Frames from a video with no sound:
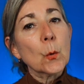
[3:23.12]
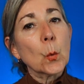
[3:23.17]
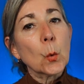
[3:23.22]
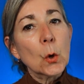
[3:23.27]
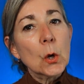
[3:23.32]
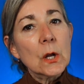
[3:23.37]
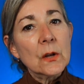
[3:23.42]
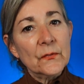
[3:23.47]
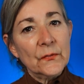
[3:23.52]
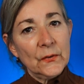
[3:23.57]

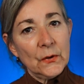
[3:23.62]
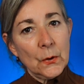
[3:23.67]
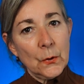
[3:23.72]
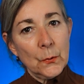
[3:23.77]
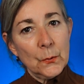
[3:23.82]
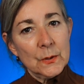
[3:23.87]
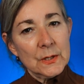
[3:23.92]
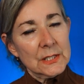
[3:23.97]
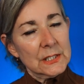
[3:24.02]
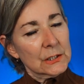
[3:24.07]

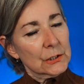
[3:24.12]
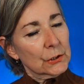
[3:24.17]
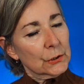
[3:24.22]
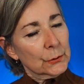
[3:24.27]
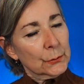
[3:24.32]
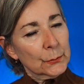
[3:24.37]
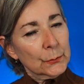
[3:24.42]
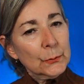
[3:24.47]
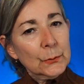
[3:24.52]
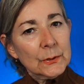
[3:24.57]
workflow is
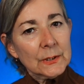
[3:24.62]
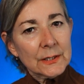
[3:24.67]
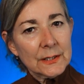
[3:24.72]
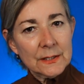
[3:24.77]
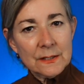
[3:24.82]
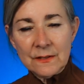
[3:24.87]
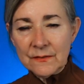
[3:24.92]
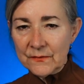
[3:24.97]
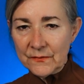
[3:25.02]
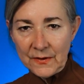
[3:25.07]

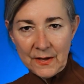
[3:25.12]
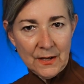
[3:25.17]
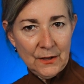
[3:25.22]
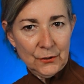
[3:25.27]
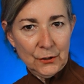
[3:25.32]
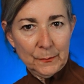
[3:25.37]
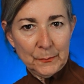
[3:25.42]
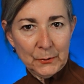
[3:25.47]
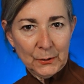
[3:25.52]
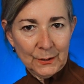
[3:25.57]
truly
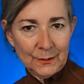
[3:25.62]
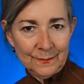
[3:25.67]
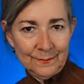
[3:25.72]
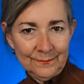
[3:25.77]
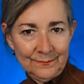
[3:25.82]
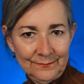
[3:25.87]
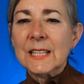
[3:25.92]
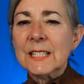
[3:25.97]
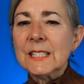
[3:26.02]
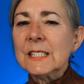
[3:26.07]
invaluable.
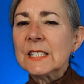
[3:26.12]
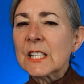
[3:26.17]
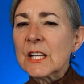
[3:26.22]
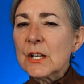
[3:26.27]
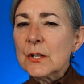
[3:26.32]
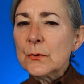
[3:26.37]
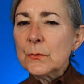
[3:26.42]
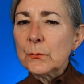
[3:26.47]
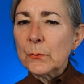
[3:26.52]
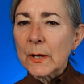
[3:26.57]
This
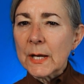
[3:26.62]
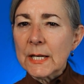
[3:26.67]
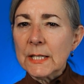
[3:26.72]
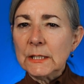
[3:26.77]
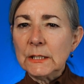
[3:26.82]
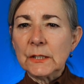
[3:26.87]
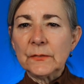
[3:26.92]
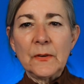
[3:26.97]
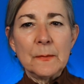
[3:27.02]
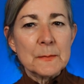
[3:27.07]
can
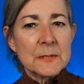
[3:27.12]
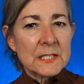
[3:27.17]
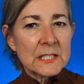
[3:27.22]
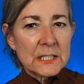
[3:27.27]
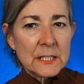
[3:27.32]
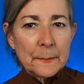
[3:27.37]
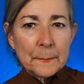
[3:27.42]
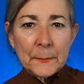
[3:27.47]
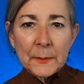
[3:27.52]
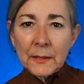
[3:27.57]
range from
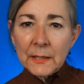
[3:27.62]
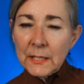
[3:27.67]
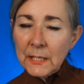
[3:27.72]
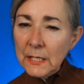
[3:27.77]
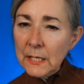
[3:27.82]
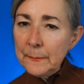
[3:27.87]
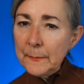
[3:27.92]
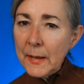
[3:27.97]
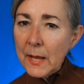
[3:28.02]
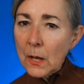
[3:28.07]
simple
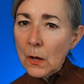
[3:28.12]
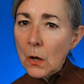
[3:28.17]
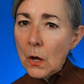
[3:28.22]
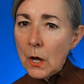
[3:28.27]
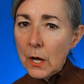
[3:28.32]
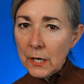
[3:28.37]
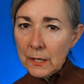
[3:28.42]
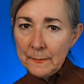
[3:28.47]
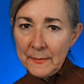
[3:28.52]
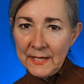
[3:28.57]
email
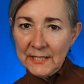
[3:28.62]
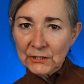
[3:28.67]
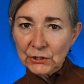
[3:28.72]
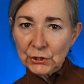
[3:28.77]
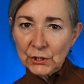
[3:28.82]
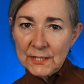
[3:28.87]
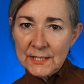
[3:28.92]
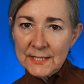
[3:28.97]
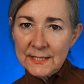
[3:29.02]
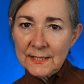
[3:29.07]

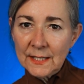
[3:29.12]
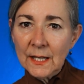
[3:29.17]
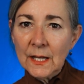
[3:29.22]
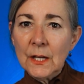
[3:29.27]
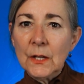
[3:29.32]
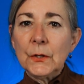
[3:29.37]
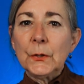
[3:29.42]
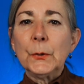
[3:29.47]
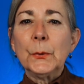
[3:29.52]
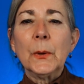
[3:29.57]
automations
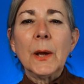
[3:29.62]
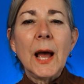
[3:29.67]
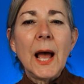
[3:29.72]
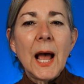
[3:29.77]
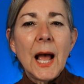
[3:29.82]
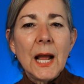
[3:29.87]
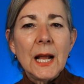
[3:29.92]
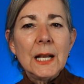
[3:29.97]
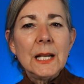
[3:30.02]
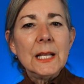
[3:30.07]
to
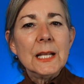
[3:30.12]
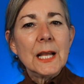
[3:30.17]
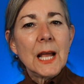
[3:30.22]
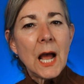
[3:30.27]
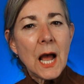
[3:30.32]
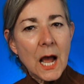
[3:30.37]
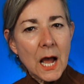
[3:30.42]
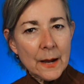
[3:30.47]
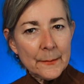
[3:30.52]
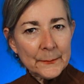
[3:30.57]
highly
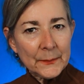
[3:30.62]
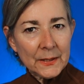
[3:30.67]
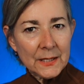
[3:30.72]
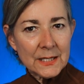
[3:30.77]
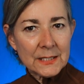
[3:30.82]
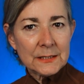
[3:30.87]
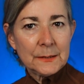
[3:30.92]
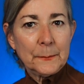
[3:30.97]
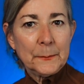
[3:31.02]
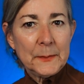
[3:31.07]

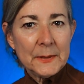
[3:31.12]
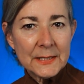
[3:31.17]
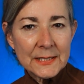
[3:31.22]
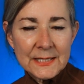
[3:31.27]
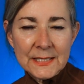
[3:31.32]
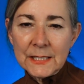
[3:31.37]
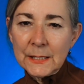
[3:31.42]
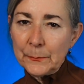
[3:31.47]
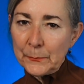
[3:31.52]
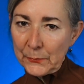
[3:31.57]
complex
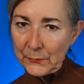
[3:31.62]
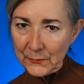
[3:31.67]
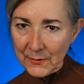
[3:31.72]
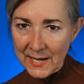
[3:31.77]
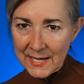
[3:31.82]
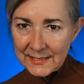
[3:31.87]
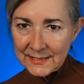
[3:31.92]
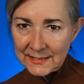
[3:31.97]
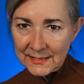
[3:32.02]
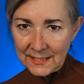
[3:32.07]
business
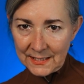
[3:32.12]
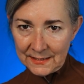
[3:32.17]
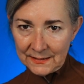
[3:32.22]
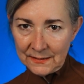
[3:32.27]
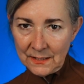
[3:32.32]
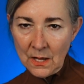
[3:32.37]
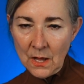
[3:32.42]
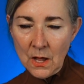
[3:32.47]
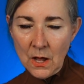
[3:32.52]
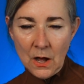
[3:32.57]

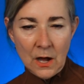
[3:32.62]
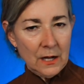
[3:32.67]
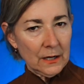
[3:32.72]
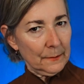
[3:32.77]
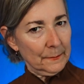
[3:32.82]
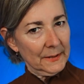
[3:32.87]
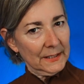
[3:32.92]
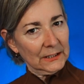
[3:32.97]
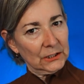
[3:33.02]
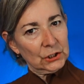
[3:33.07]
process
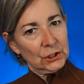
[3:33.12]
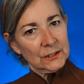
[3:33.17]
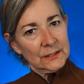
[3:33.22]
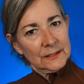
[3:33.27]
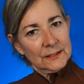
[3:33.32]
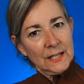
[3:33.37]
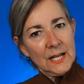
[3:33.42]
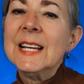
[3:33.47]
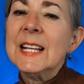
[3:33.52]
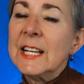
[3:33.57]

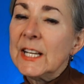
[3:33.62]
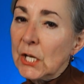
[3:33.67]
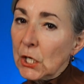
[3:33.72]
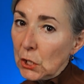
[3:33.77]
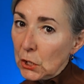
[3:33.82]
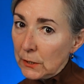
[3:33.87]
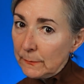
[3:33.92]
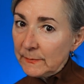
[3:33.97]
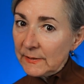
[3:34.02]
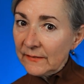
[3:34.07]
automations. In
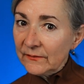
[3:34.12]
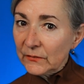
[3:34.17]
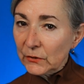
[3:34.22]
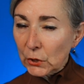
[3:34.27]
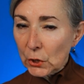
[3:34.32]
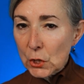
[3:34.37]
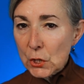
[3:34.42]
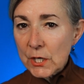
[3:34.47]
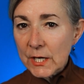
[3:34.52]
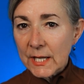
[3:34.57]
terms of
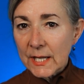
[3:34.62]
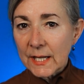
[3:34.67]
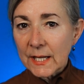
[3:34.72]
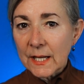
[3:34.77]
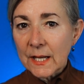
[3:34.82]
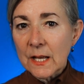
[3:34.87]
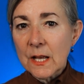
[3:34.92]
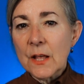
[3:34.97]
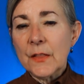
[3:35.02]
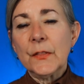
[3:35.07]

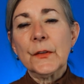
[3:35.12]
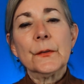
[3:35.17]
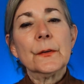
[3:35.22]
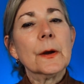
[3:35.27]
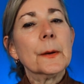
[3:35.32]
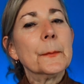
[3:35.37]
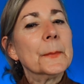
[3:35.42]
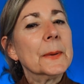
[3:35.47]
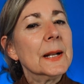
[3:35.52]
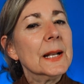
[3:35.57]
learning, there
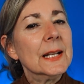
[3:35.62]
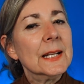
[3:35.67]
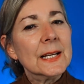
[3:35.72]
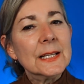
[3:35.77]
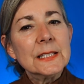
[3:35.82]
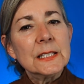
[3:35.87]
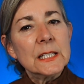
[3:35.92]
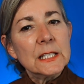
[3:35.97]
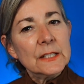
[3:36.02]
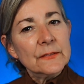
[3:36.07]
are
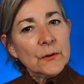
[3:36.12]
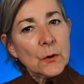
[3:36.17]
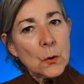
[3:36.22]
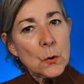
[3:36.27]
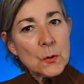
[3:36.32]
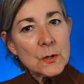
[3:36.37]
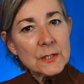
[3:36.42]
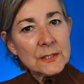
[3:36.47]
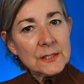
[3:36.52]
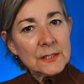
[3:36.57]
plenty of
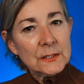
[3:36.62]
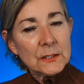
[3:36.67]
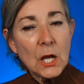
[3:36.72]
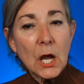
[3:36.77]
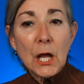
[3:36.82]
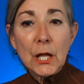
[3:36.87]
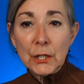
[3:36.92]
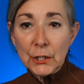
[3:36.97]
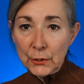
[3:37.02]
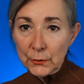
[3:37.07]
courses
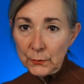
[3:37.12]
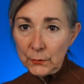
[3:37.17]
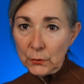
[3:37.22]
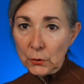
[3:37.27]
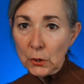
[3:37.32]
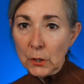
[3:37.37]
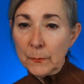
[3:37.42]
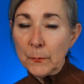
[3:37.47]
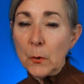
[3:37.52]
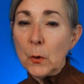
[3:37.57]
on
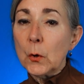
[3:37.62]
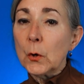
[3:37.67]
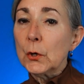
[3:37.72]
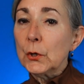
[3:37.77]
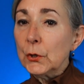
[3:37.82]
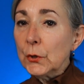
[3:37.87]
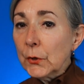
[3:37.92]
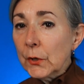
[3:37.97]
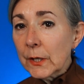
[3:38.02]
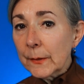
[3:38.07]
YouTube or
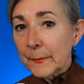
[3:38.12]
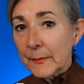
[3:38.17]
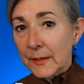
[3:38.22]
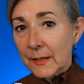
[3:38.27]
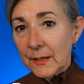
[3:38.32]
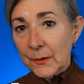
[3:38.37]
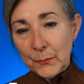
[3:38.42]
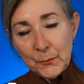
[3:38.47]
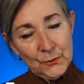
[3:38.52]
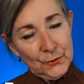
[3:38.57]

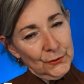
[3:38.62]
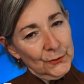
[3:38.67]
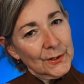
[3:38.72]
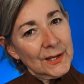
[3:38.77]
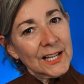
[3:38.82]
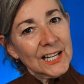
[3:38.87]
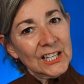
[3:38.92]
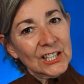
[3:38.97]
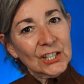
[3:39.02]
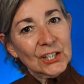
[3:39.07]
Udemy where you
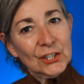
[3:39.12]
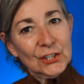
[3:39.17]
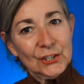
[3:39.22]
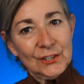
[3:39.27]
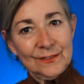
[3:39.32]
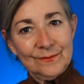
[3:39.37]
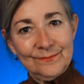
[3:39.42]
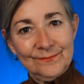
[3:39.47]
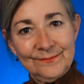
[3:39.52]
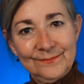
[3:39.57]
can
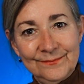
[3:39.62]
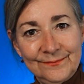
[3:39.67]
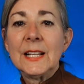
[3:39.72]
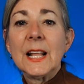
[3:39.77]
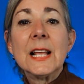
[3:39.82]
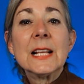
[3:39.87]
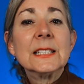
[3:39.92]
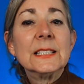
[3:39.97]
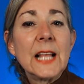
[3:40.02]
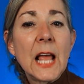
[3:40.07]
learn,
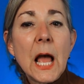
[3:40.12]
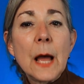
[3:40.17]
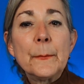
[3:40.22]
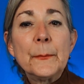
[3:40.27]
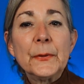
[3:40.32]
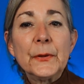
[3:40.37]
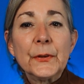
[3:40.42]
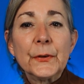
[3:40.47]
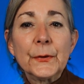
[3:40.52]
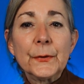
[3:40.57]
like
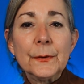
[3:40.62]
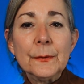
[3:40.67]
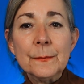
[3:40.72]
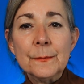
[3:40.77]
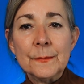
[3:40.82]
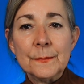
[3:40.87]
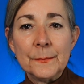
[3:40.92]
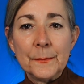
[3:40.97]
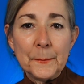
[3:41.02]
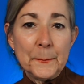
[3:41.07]
Zapier,
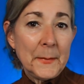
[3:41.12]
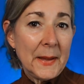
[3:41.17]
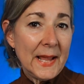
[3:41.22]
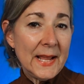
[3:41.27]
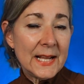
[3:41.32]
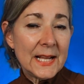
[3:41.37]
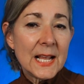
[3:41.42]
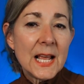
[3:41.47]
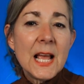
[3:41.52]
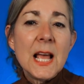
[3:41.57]

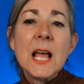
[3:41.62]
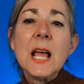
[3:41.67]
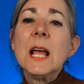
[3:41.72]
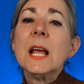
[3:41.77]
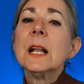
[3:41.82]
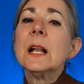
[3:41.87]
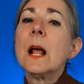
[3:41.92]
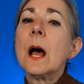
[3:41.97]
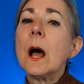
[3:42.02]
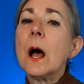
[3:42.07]
Make,
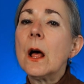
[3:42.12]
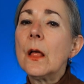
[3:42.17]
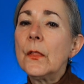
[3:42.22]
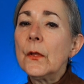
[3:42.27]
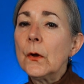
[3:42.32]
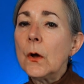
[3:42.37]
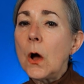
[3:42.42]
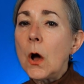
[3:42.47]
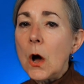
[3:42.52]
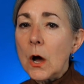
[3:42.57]
and
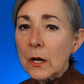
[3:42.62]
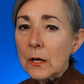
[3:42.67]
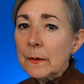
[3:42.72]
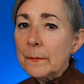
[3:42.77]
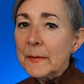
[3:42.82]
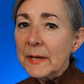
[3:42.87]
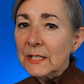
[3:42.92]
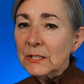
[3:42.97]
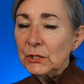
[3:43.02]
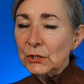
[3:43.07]
other
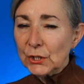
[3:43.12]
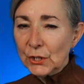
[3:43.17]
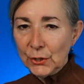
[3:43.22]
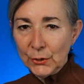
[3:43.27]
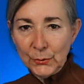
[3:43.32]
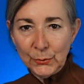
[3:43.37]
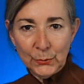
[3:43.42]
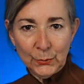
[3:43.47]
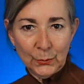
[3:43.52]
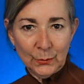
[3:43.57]
automation
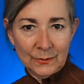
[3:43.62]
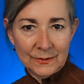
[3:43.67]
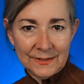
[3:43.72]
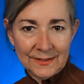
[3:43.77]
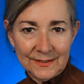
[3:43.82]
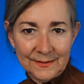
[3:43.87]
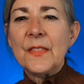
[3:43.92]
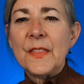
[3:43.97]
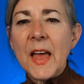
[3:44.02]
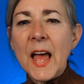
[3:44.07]
tools.
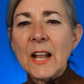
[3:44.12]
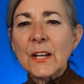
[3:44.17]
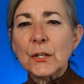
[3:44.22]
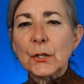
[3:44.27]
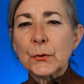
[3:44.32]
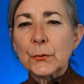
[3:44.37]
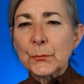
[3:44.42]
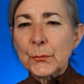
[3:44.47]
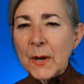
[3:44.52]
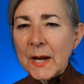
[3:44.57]
That
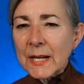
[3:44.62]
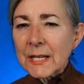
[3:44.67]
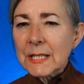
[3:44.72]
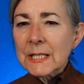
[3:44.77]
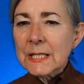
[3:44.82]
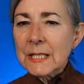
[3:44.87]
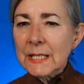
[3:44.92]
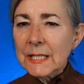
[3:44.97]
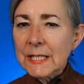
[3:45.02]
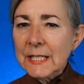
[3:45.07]

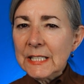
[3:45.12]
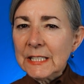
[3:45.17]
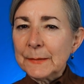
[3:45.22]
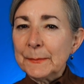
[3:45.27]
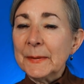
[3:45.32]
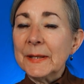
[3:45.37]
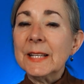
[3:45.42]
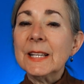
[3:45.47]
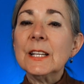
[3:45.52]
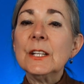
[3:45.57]
directly leads
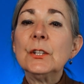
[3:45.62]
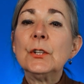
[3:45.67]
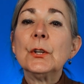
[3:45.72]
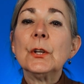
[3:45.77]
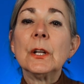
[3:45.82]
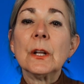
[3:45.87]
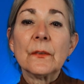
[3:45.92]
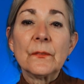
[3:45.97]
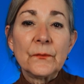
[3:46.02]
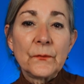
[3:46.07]
me into
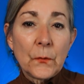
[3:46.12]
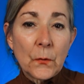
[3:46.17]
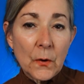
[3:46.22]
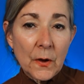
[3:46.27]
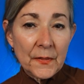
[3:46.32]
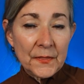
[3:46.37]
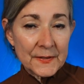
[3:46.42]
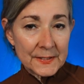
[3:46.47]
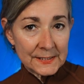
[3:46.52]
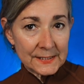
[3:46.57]
the
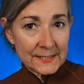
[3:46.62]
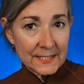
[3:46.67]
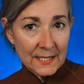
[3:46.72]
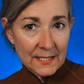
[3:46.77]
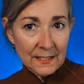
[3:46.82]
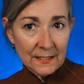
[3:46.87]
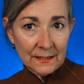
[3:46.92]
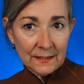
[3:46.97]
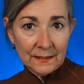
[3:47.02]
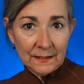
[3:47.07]
4th
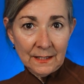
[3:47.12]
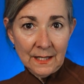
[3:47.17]
skill,